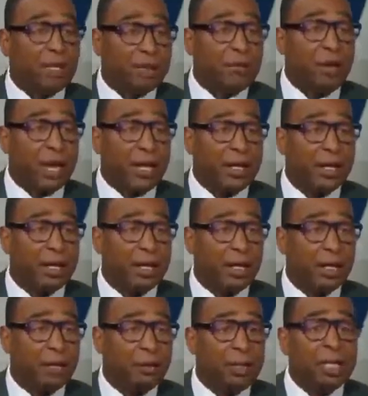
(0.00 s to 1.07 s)
McVay.
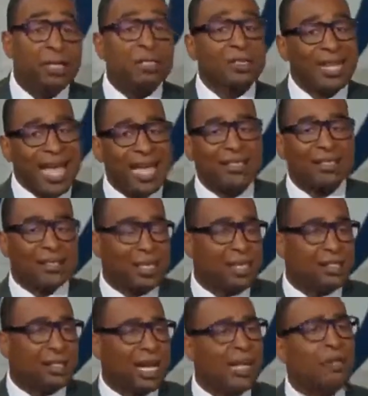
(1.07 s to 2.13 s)
Because last
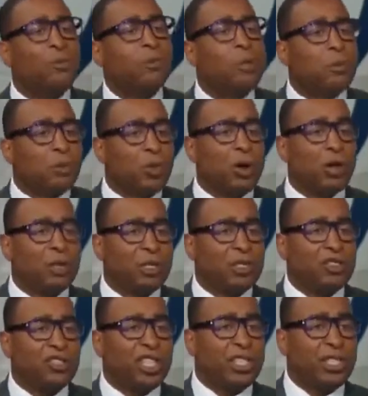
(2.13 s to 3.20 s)
season, I know people call
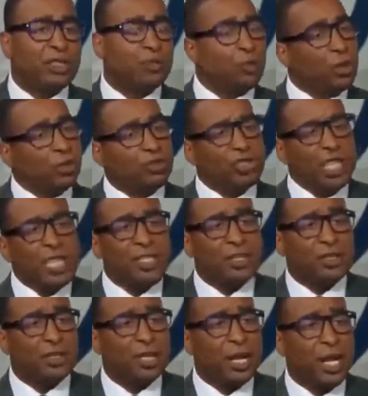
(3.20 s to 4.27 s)
you a genius. Well, a
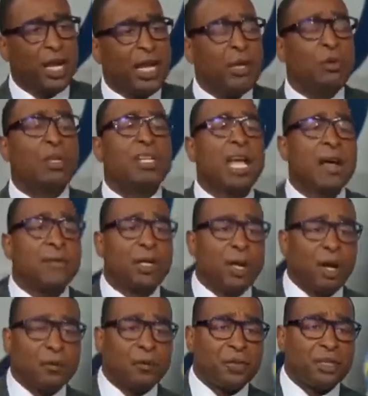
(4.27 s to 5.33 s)
genius, he wouldn't have an
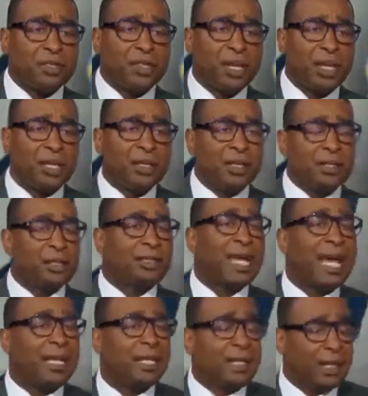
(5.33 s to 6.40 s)
offense that the
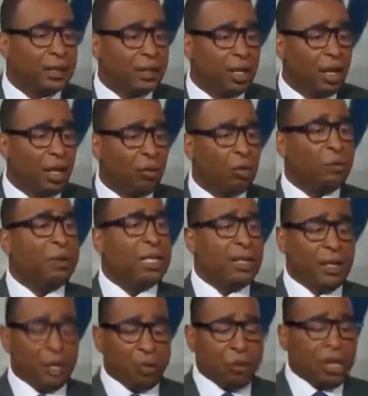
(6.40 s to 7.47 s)
tight end would
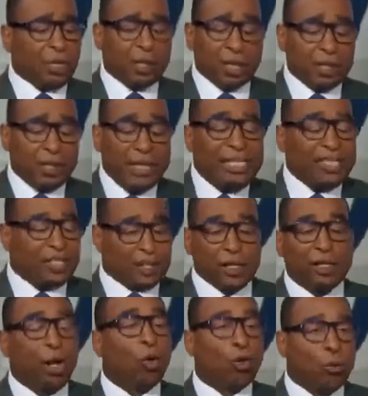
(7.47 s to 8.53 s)
be one of the least
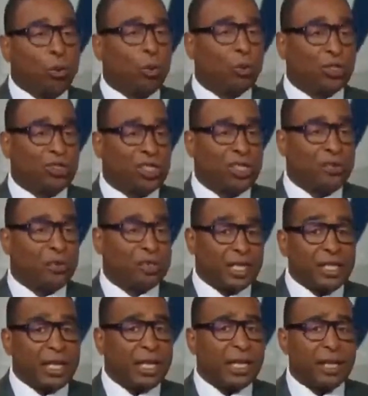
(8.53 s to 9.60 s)
notable receivers.
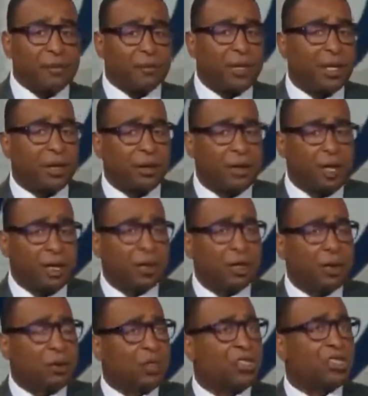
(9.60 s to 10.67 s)
In the NFL,
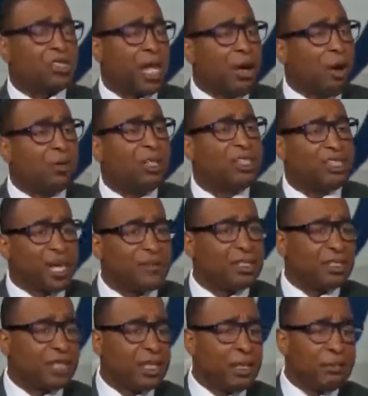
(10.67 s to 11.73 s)
there was only
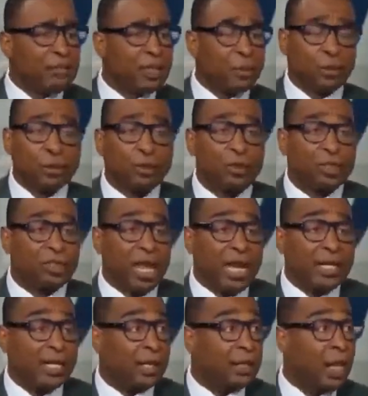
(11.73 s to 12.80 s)
seven teams that threw to the
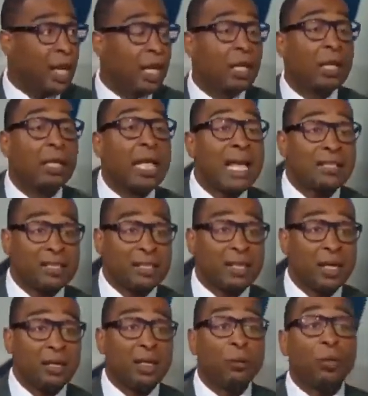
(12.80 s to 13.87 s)
tight end less
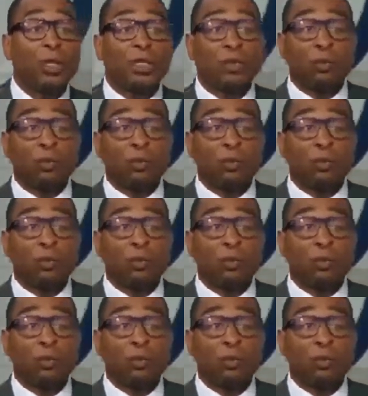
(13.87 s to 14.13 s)
than what the